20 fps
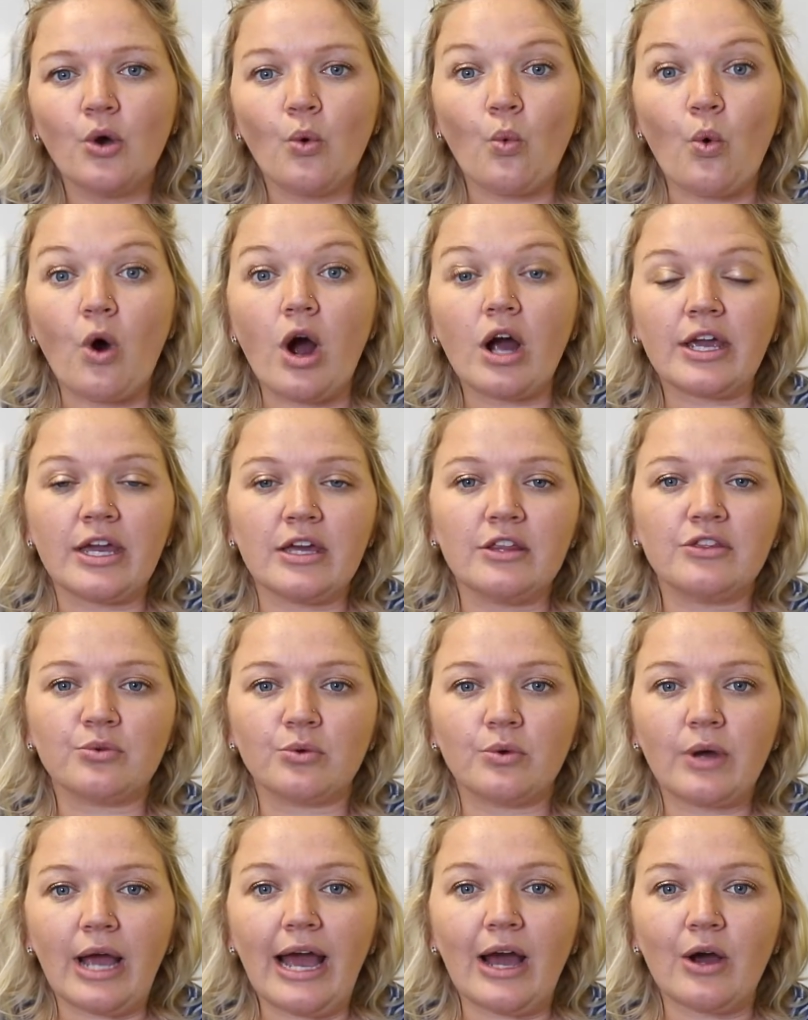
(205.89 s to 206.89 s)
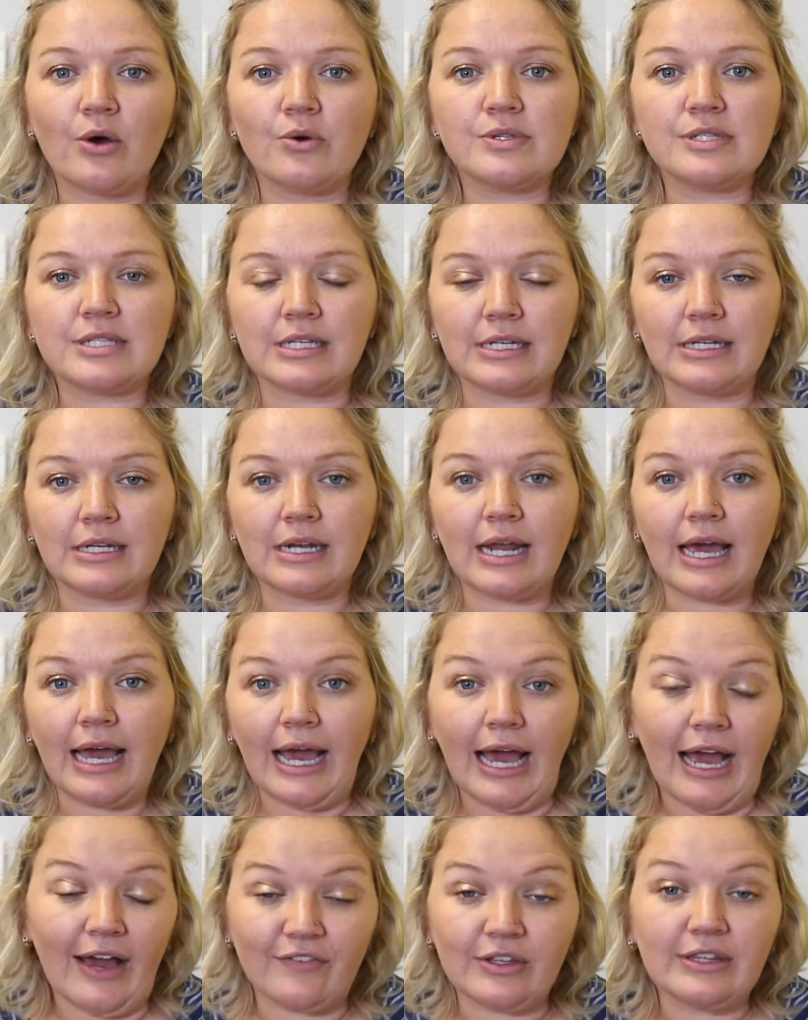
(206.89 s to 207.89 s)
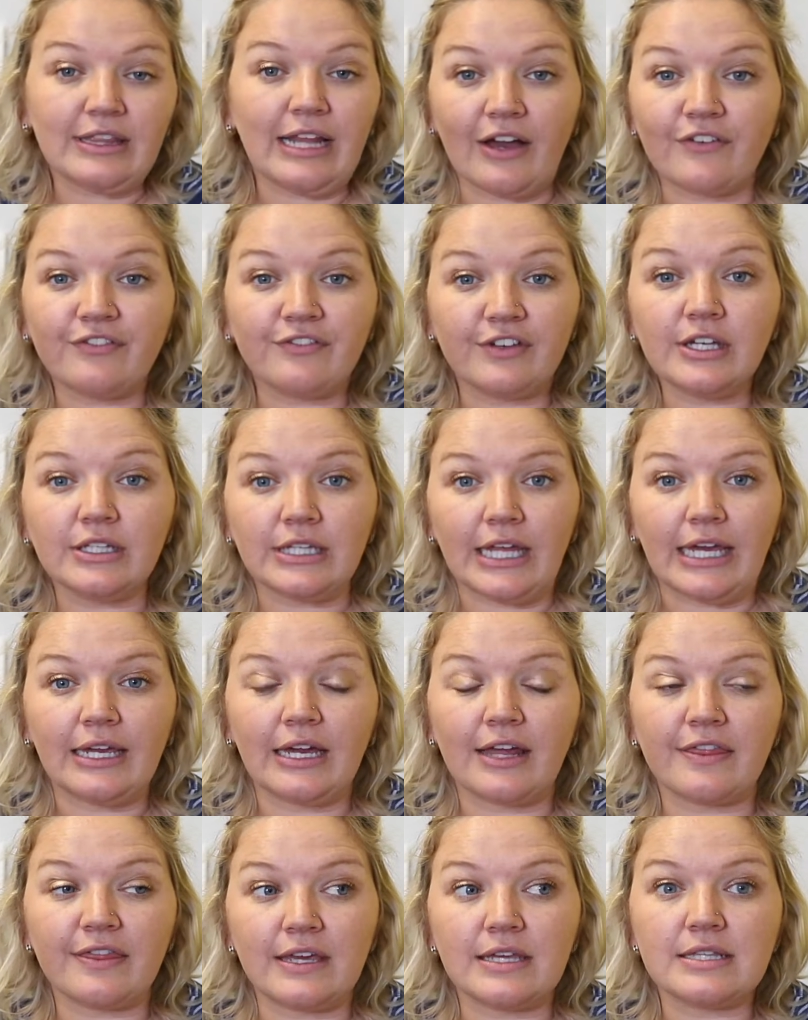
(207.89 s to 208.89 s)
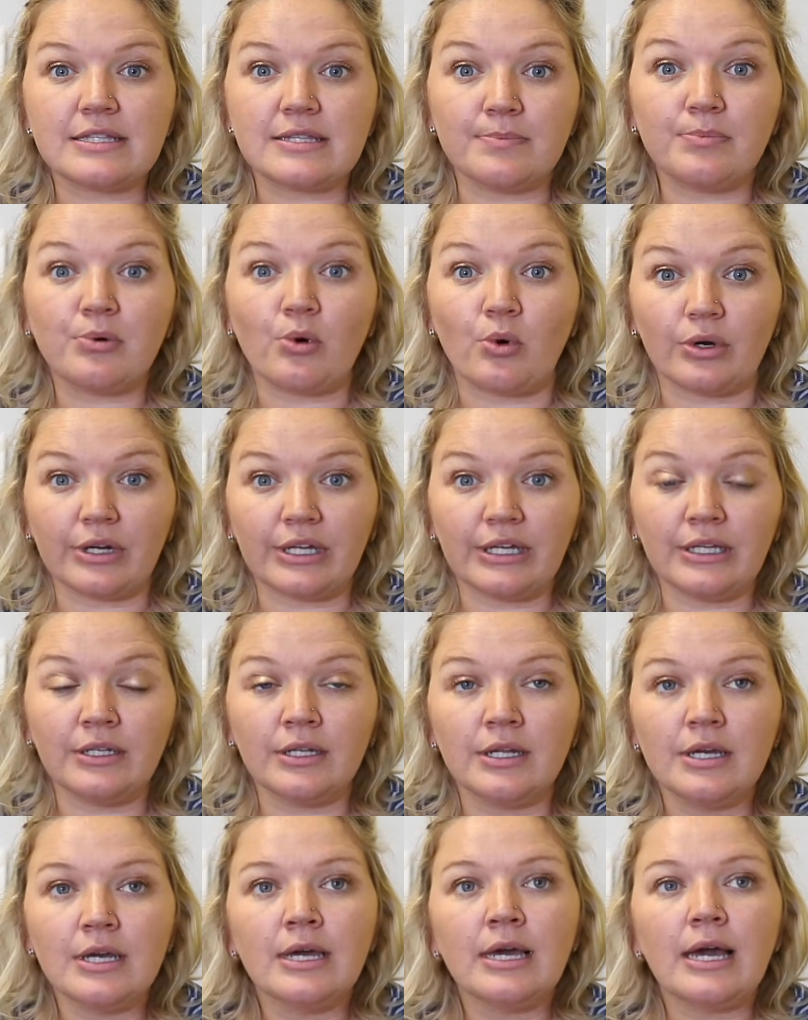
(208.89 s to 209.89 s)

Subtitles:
walking through a house and having that feeling. I think it's important.